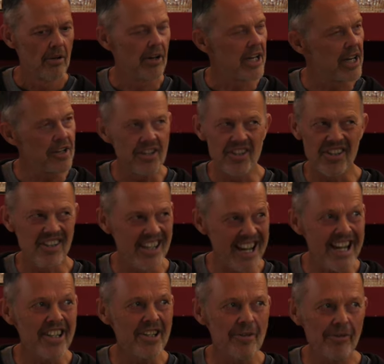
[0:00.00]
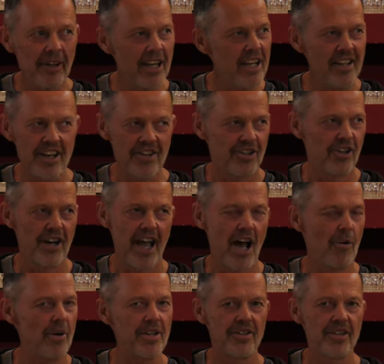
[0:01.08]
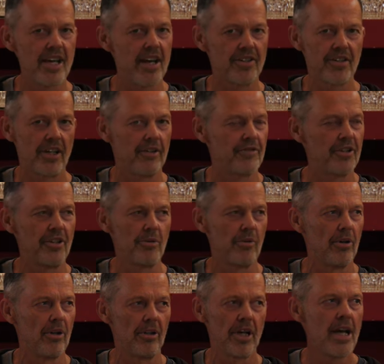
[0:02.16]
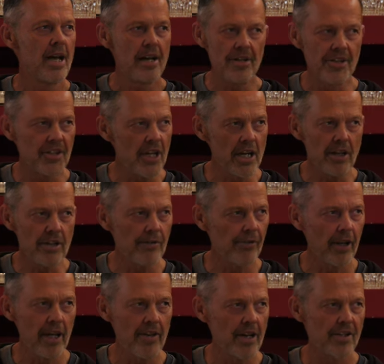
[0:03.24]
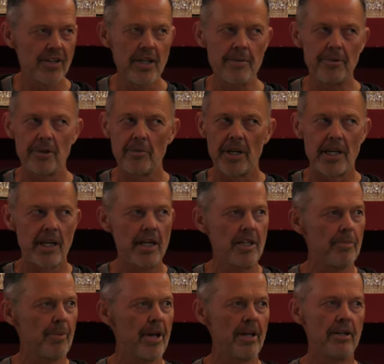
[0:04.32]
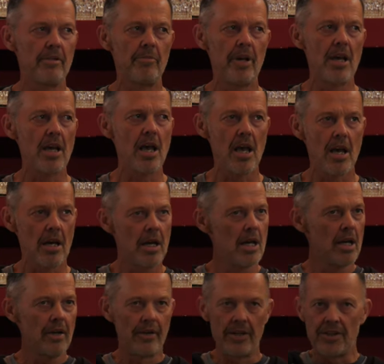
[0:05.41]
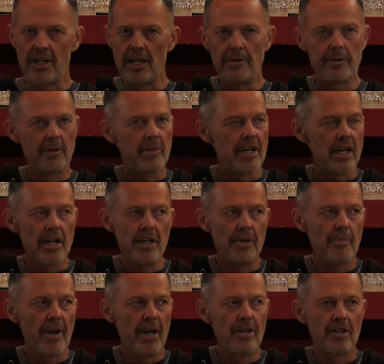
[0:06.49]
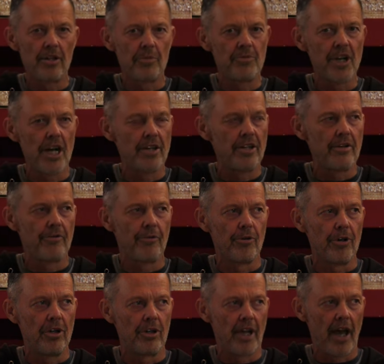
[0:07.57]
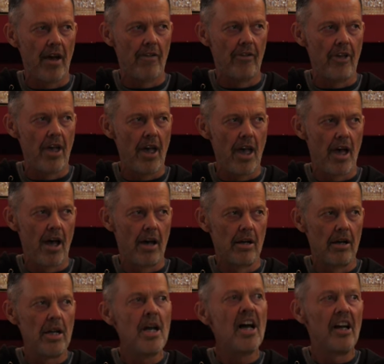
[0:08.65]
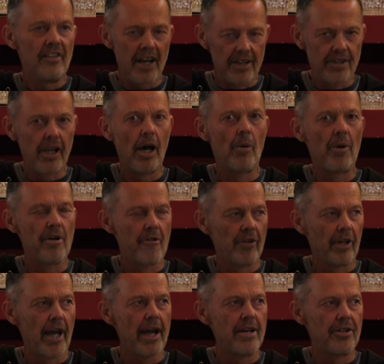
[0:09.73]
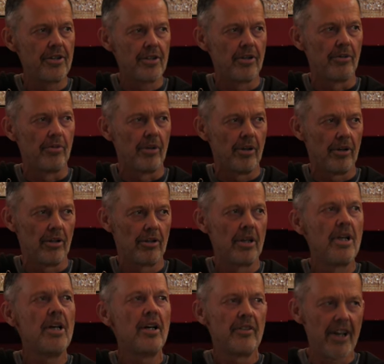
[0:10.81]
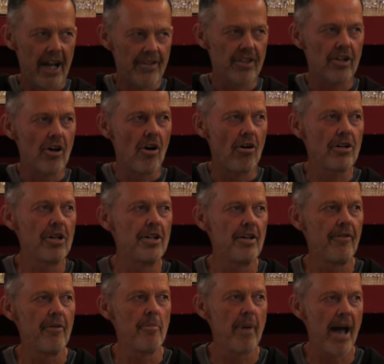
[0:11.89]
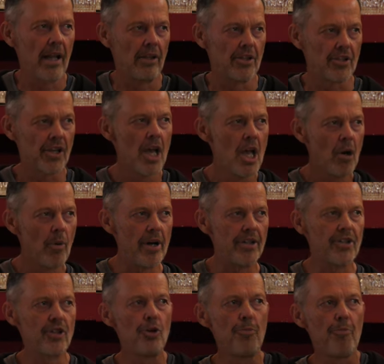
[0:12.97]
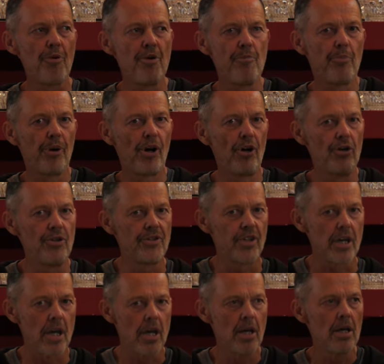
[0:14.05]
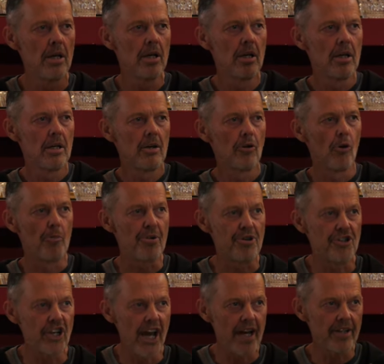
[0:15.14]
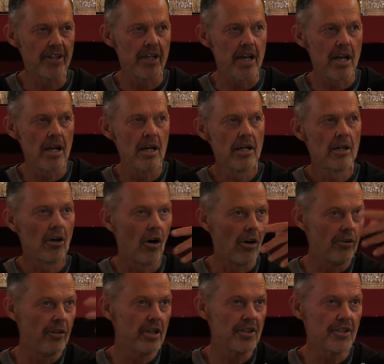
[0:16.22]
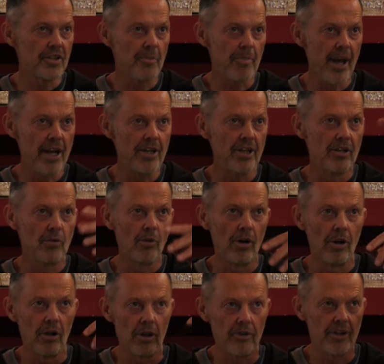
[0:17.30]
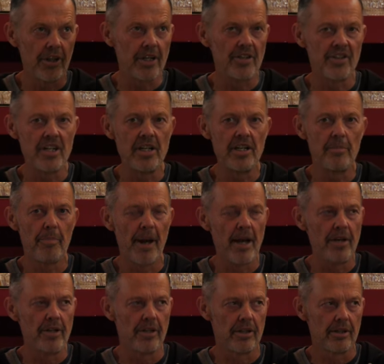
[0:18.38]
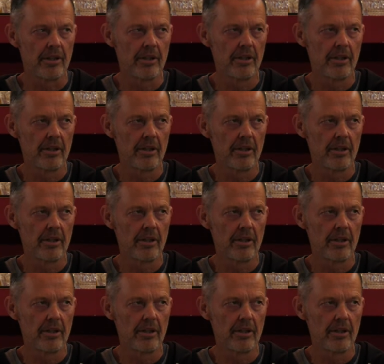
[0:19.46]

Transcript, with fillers: Instinctively, that's not how we see ourselves in the world. Instinctively, there seems to be an independent me here, there seems to be an independent objective world out there. And that's how we relate to the world. That's a cognitive imbalance. We're superimposing or projecting on this dependent world that it's independent.